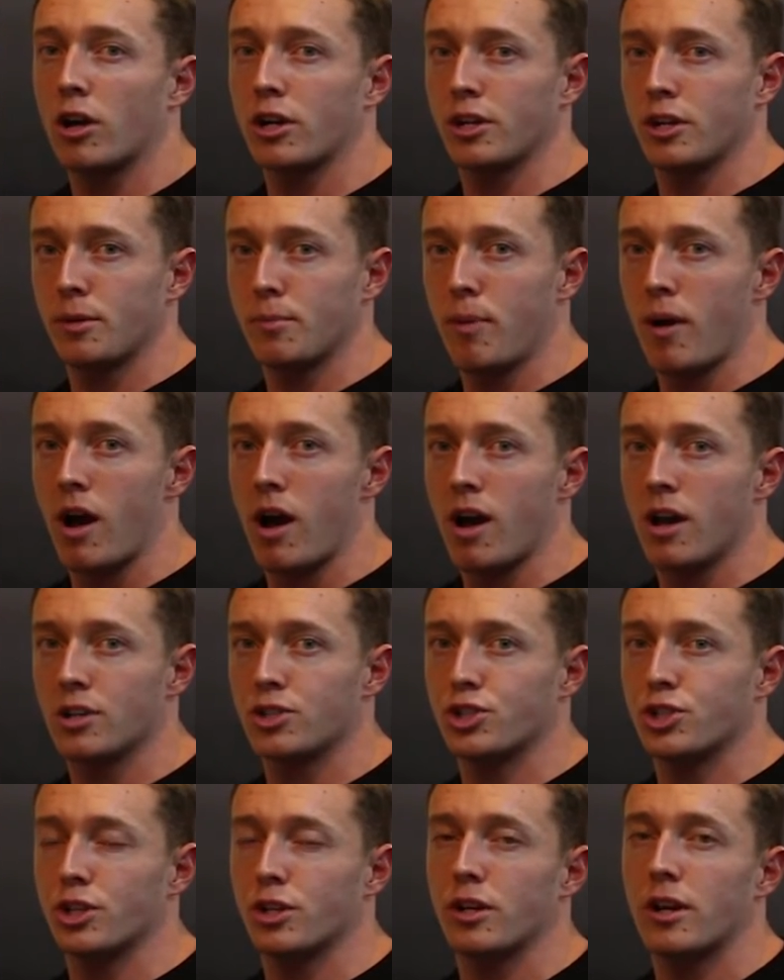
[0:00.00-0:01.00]
our good
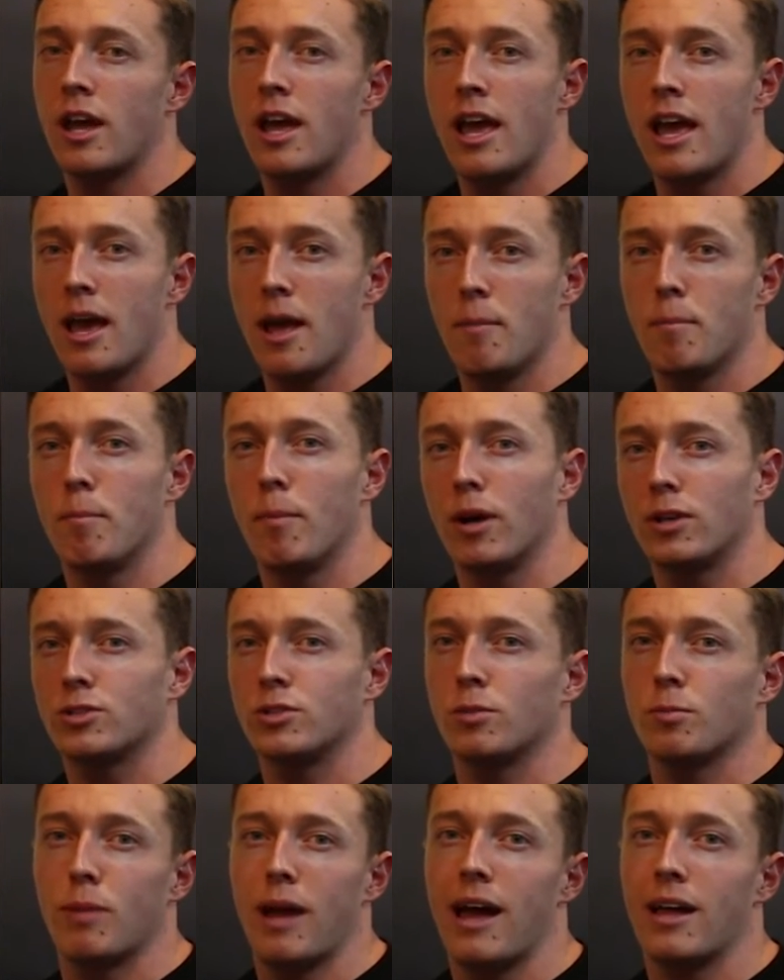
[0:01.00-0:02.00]
posture and
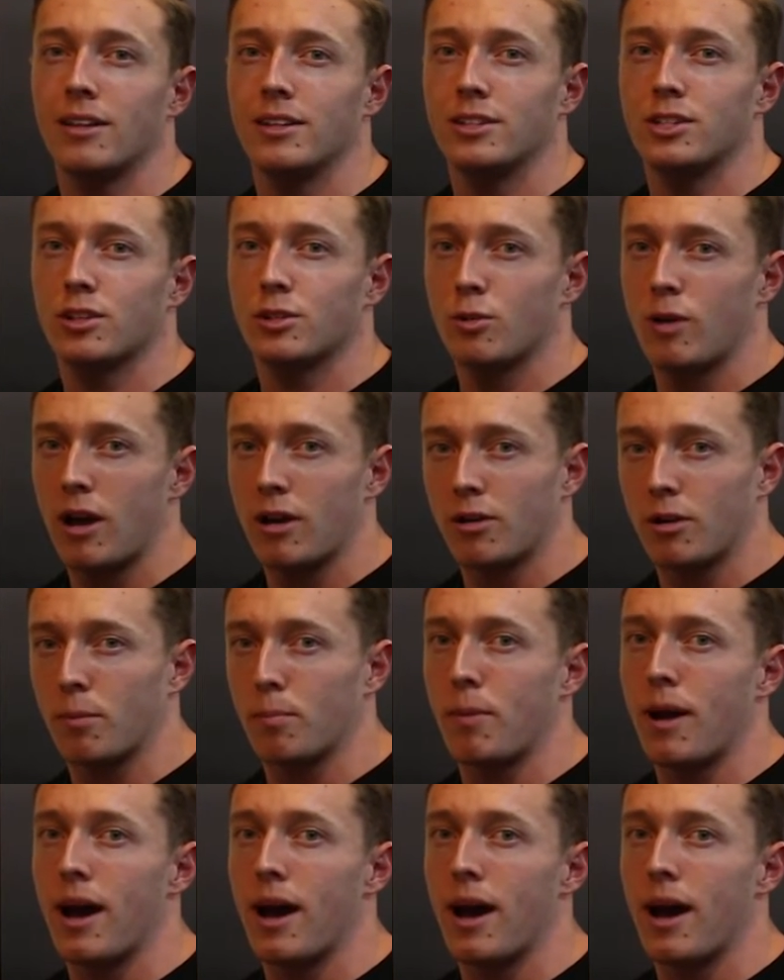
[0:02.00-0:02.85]
muscle balance throughout our